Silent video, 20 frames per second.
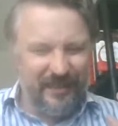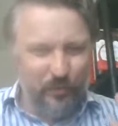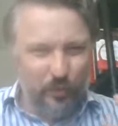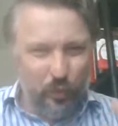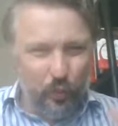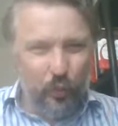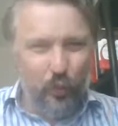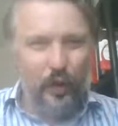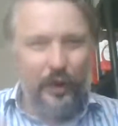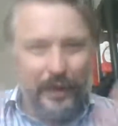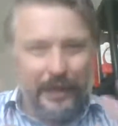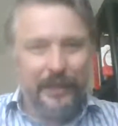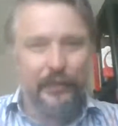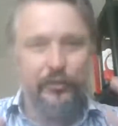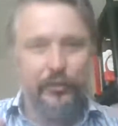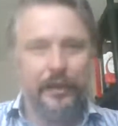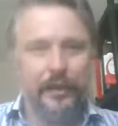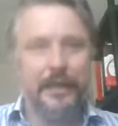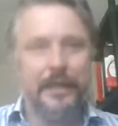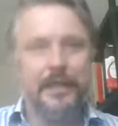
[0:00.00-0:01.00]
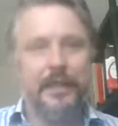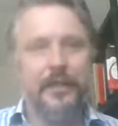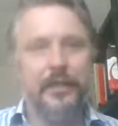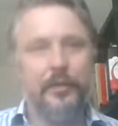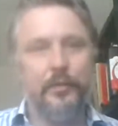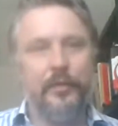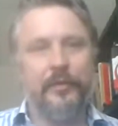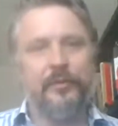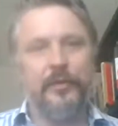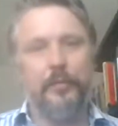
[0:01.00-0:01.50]
what they're trying to
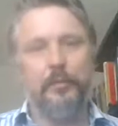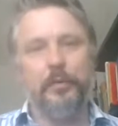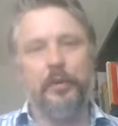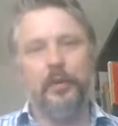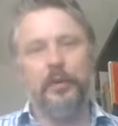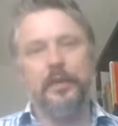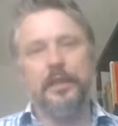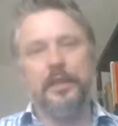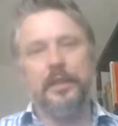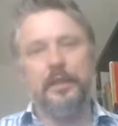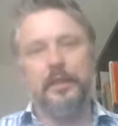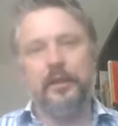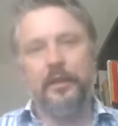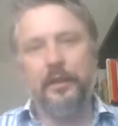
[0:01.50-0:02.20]
do with the plot.